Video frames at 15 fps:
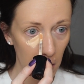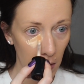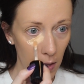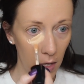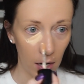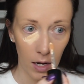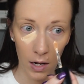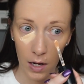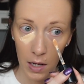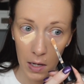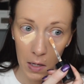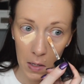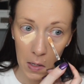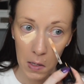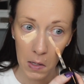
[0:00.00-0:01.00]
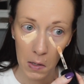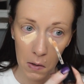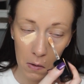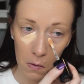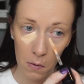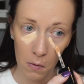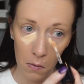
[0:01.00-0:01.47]
that I
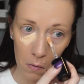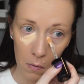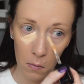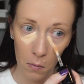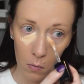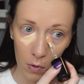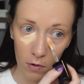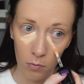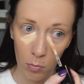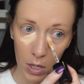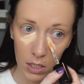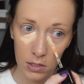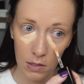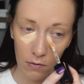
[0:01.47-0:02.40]
would have picked